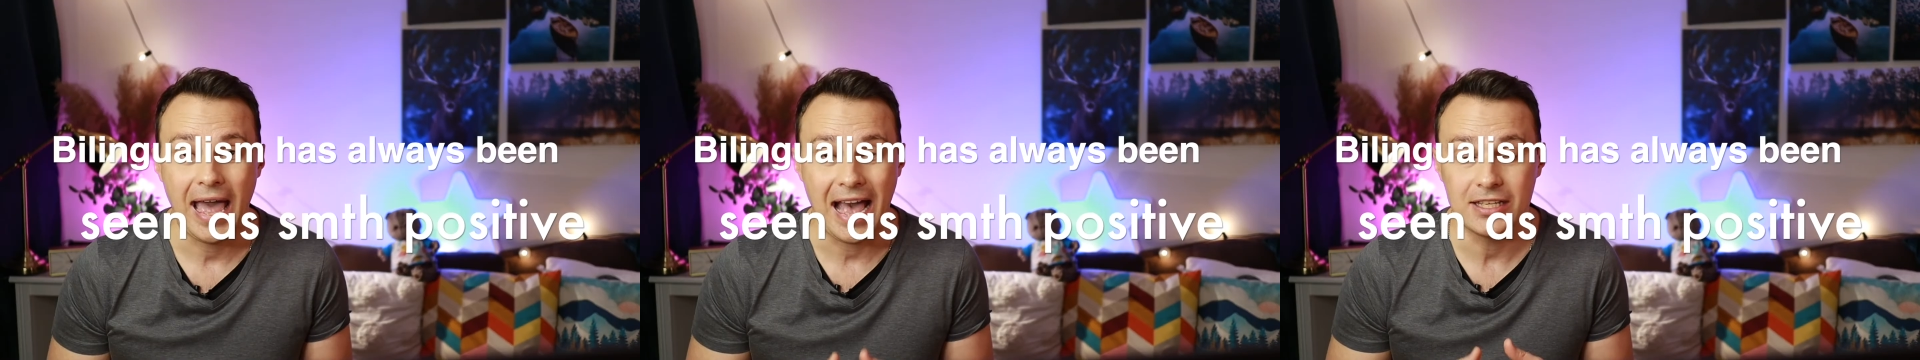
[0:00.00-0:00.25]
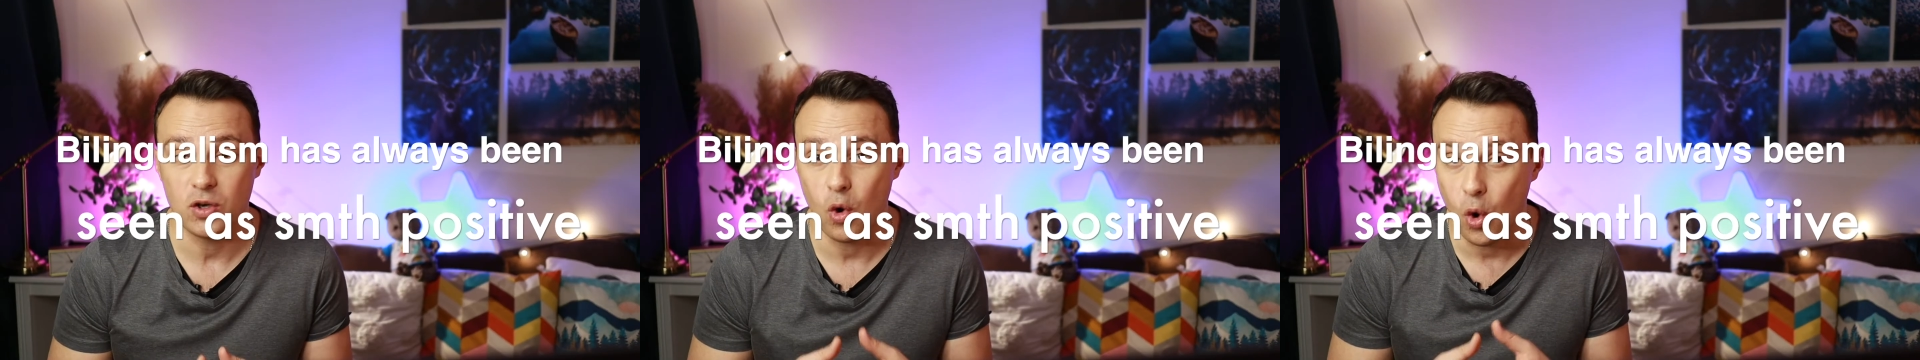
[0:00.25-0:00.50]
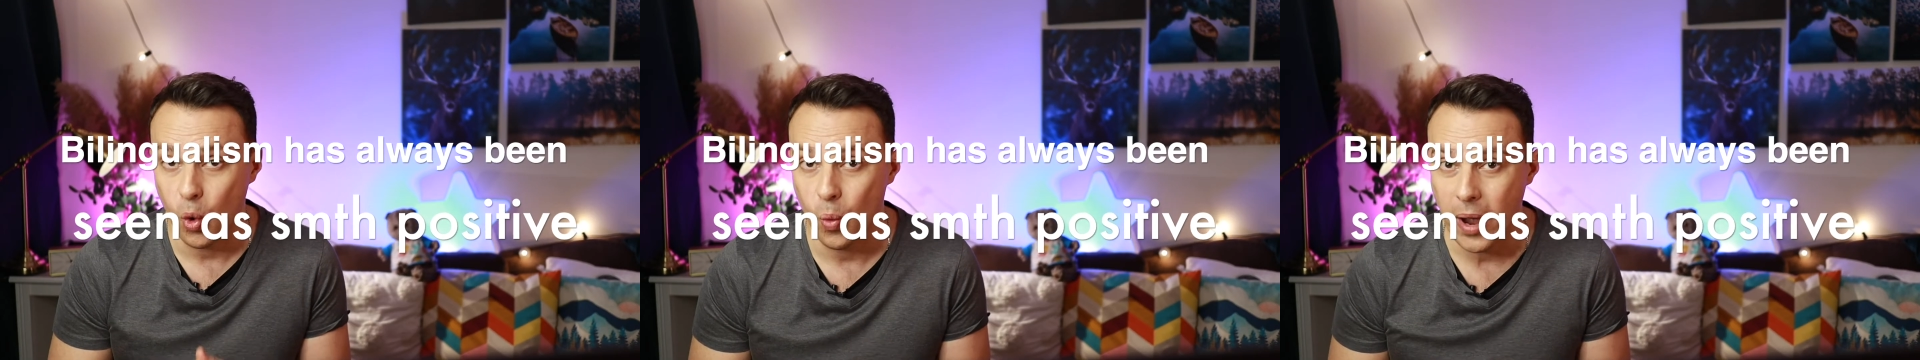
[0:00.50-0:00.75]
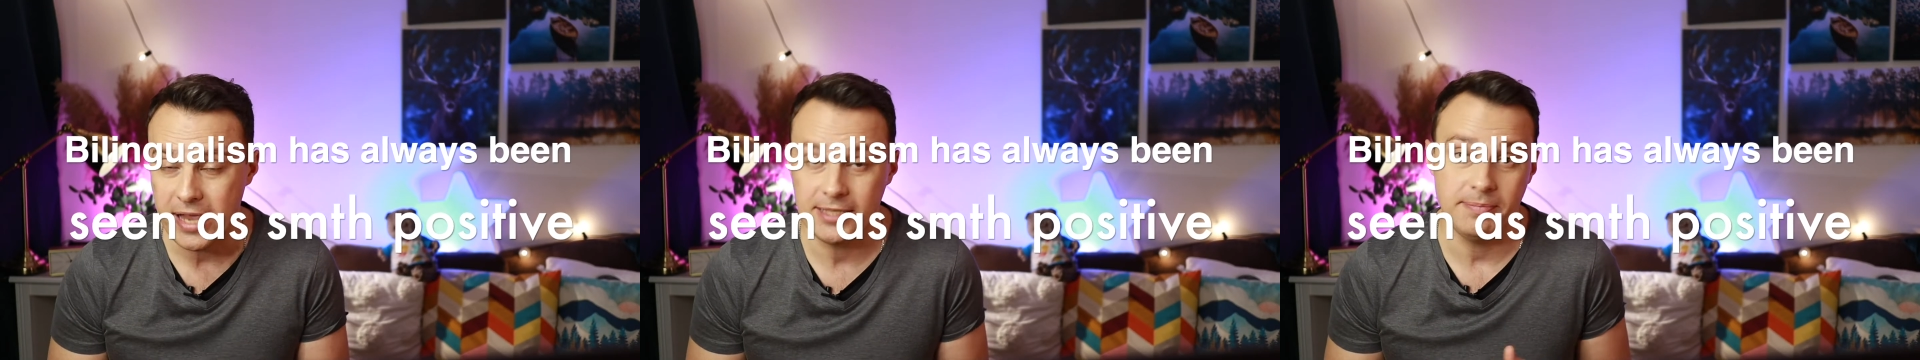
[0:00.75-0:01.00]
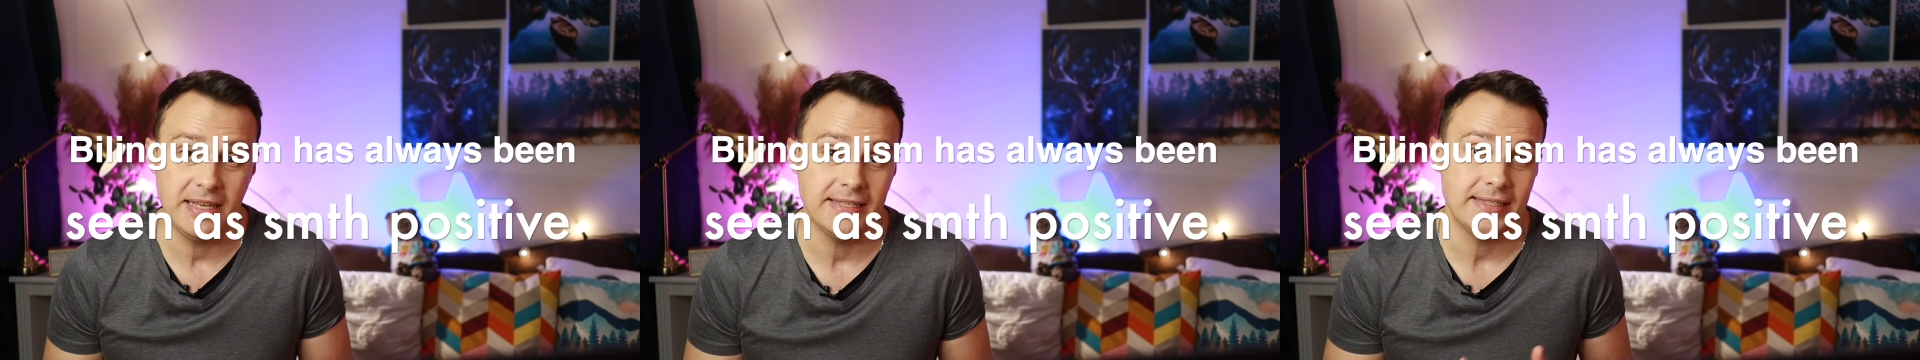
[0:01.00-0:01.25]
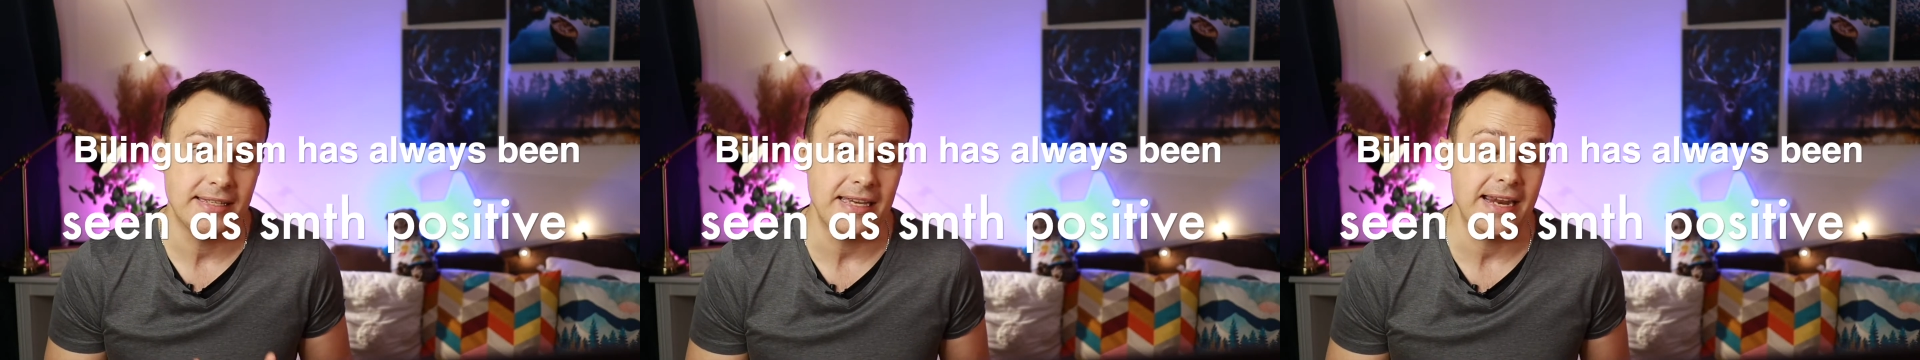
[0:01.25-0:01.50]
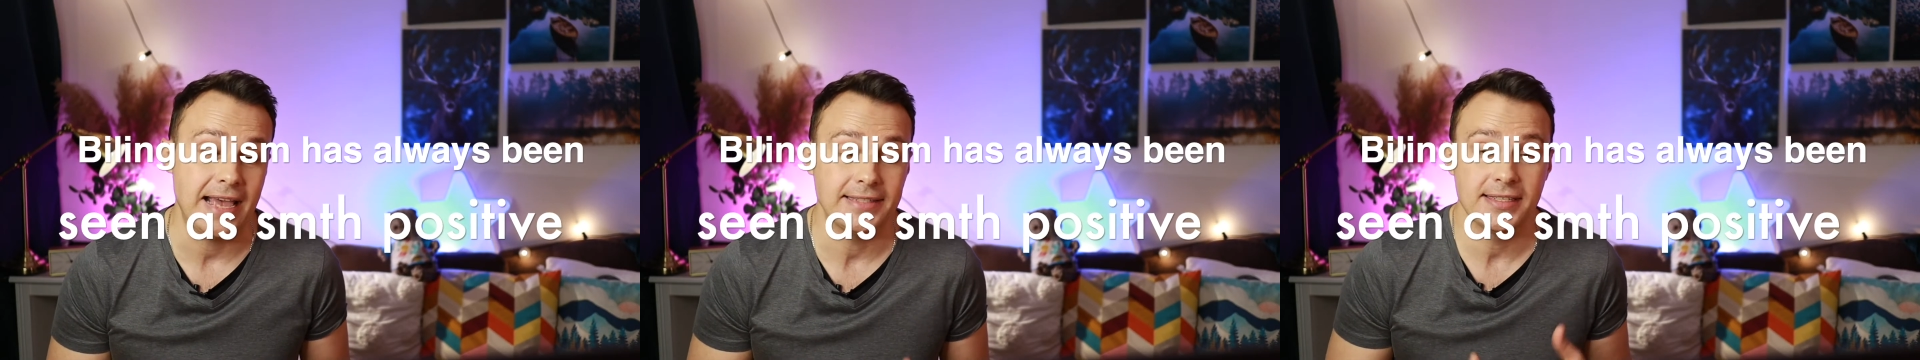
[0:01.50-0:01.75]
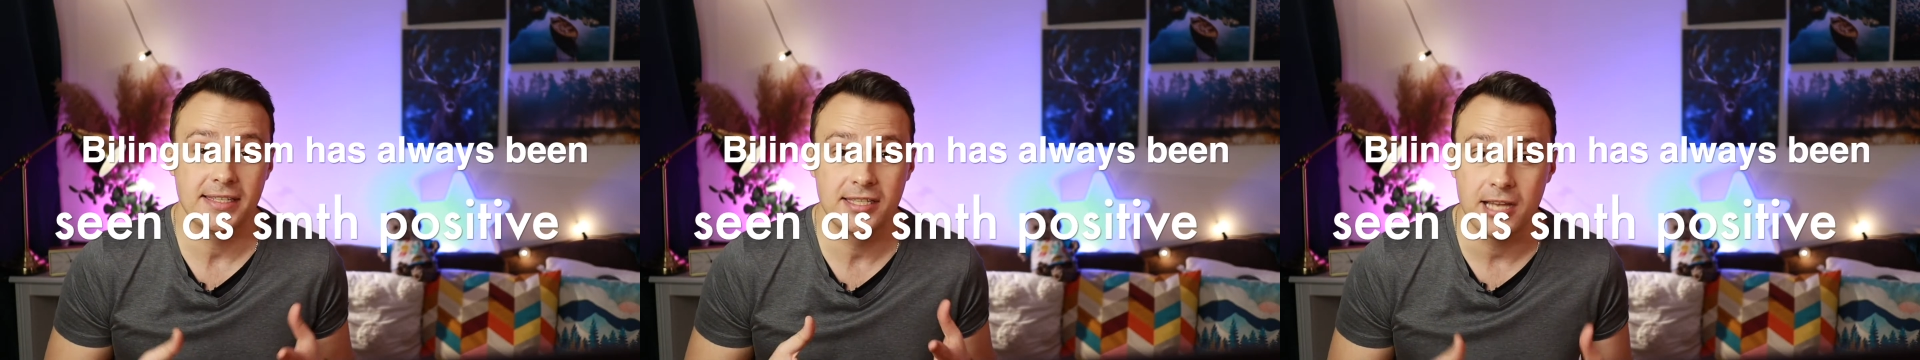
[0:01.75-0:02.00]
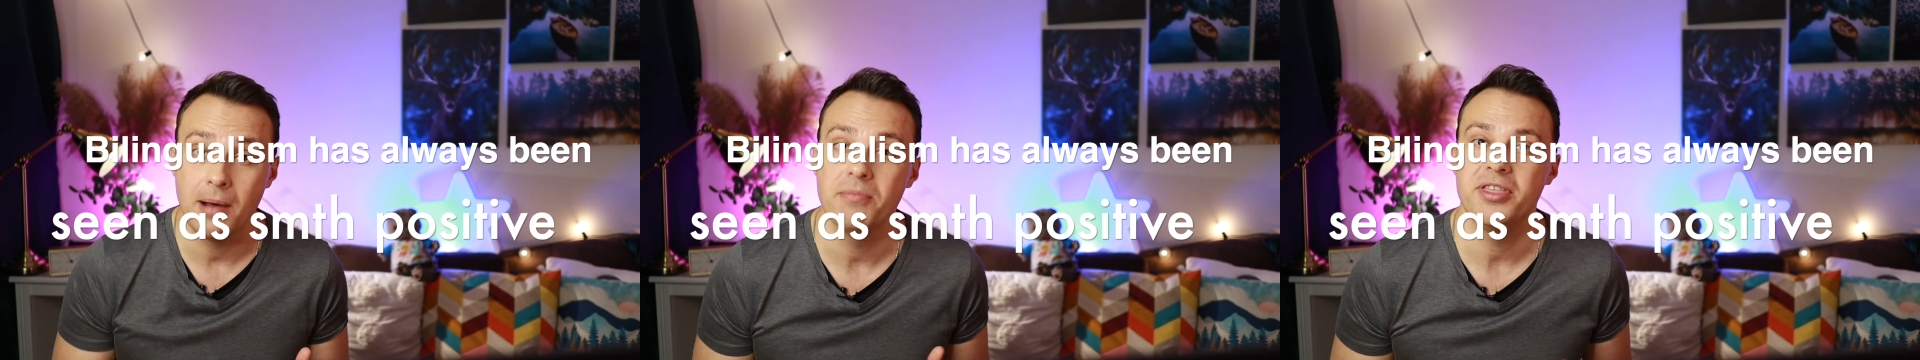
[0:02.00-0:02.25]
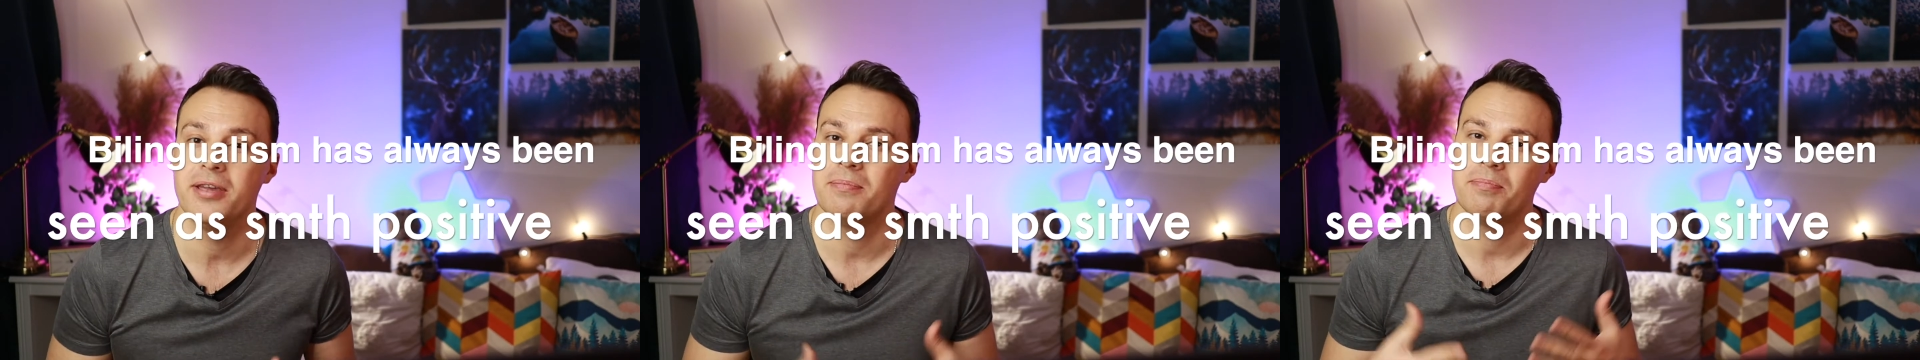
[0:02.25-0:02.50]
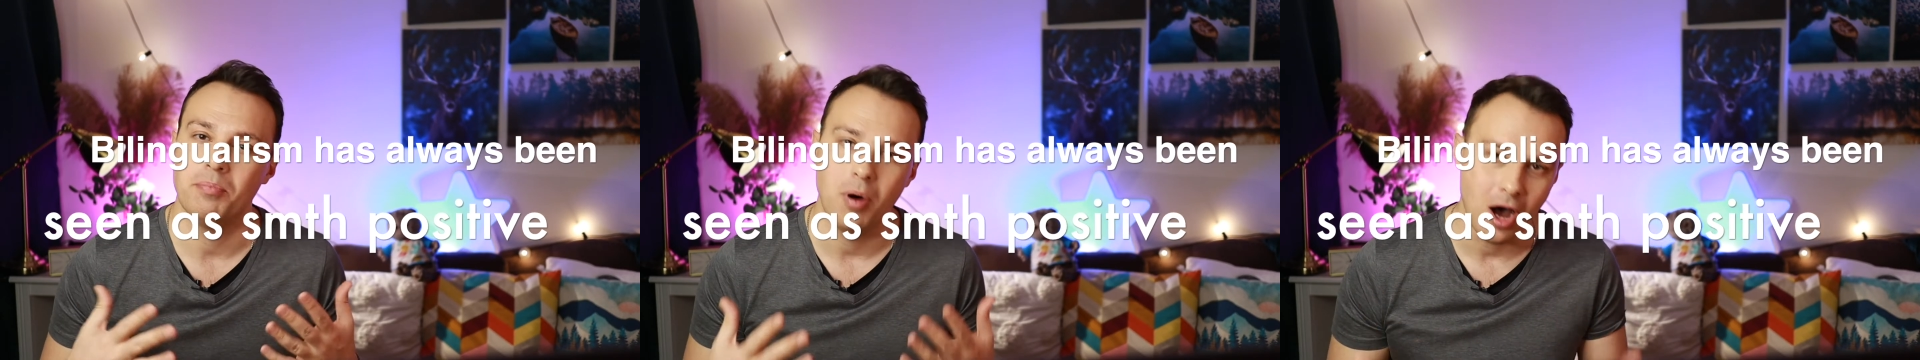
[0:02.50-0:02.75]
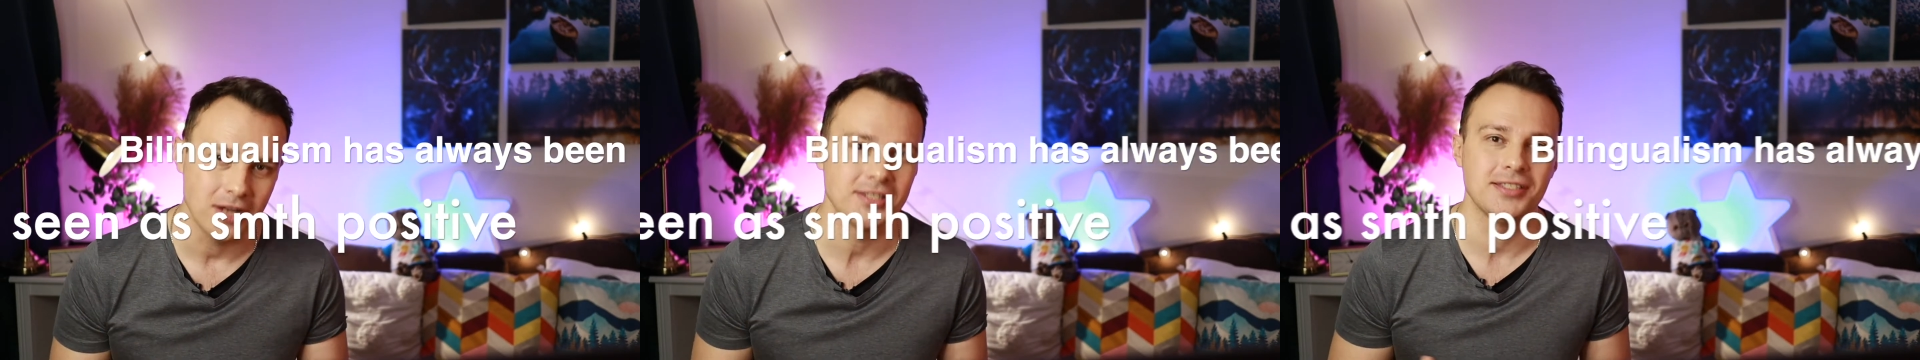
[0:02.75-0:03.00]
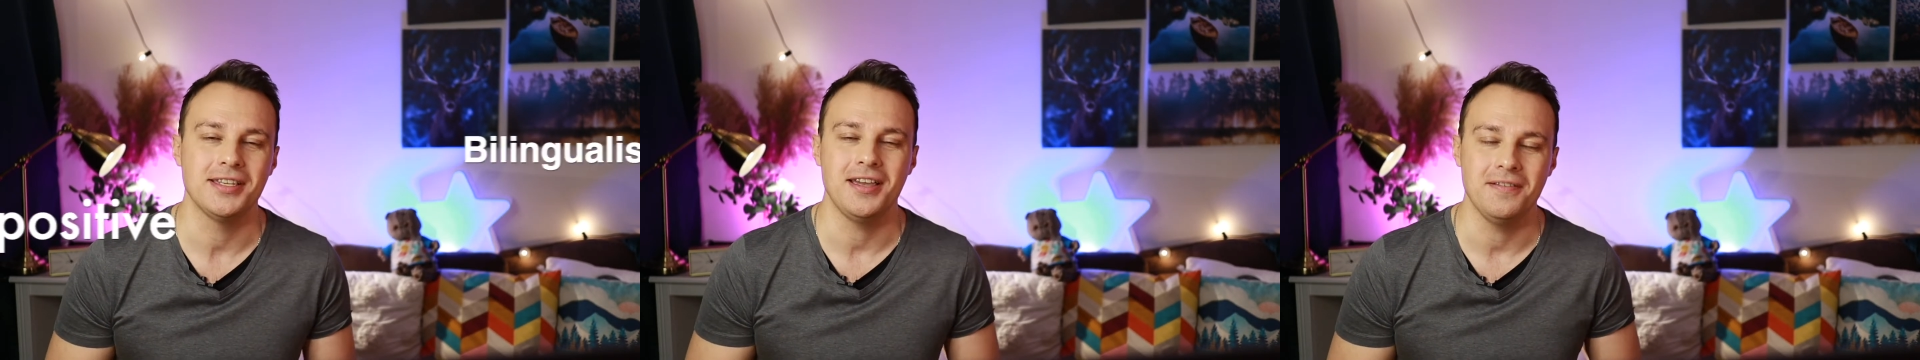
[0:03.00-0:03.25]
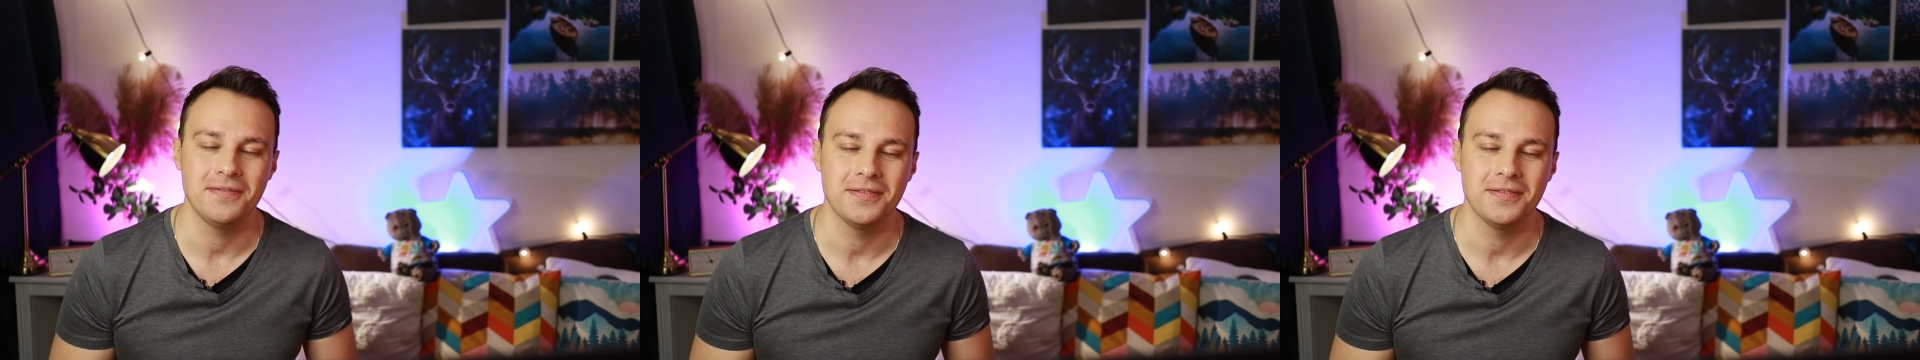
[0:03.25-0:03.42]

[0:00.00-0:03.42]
has always been seen as something positive.